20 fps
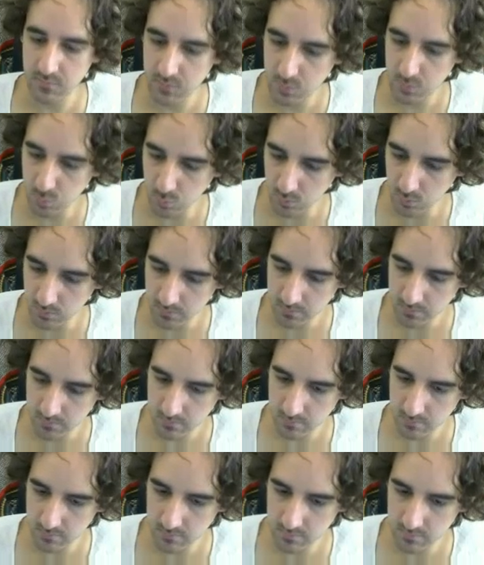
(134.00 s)
tool
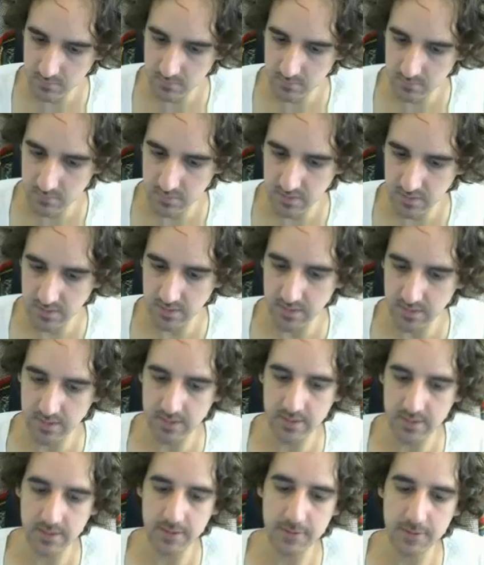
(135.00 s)

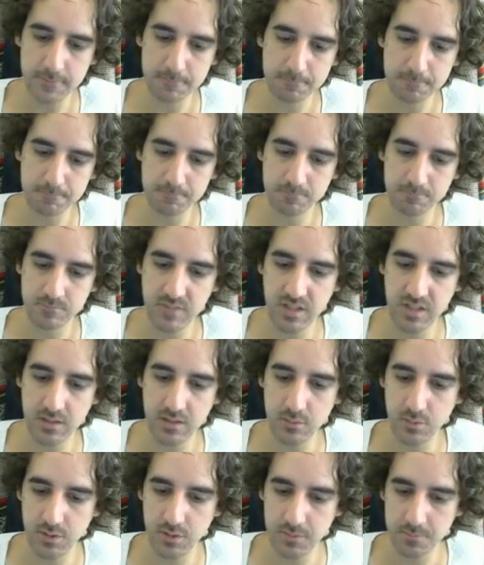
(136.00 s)
in
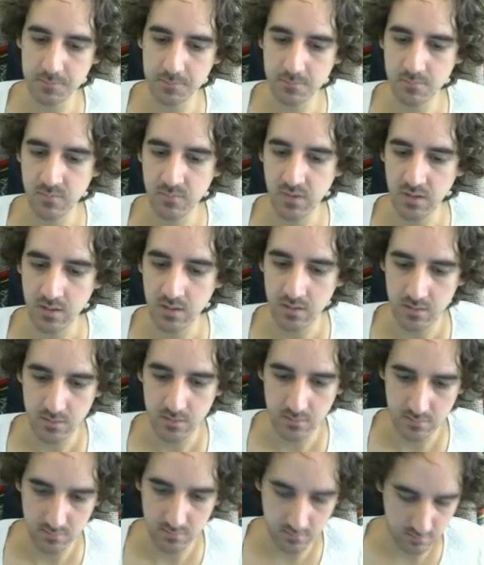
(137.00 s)
Nuke.
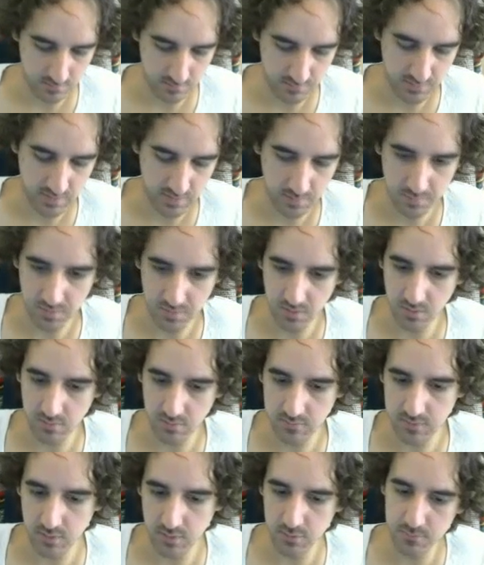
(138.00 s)
So if you type
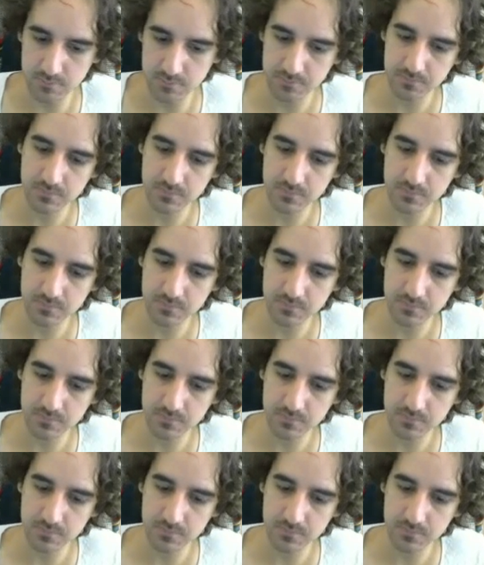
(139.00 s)
offload,